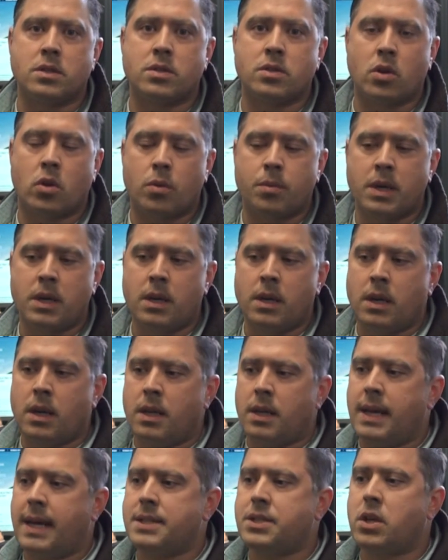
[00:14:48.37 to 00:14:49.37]
So
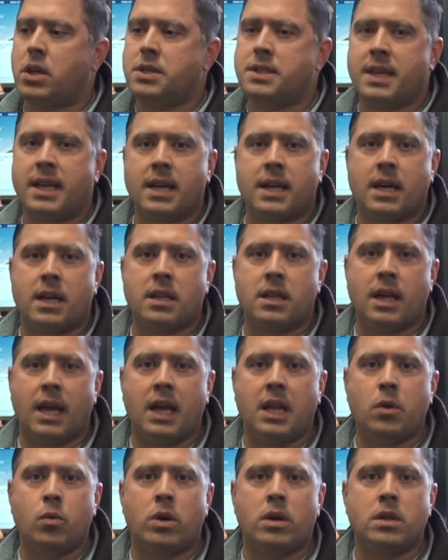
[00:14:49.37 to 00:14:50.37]
that's our take on the
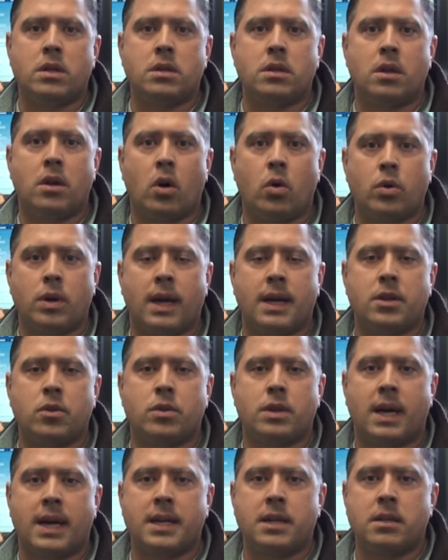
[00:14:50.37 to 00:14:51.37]

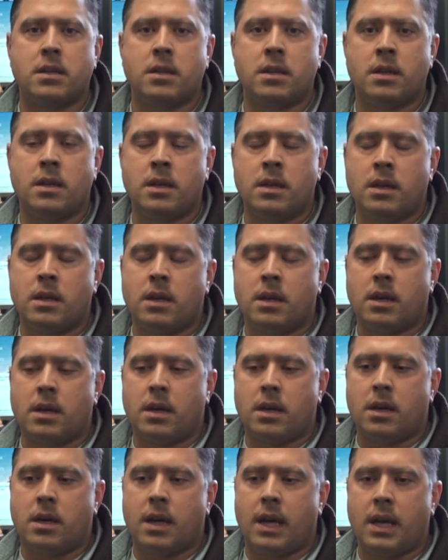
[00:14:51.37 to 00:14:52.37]
810909
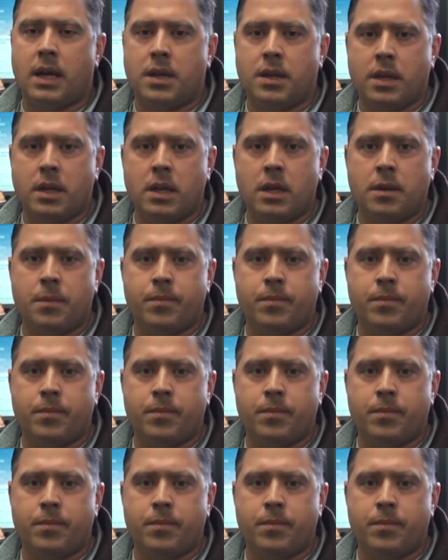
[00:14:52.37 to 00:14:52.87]
AD.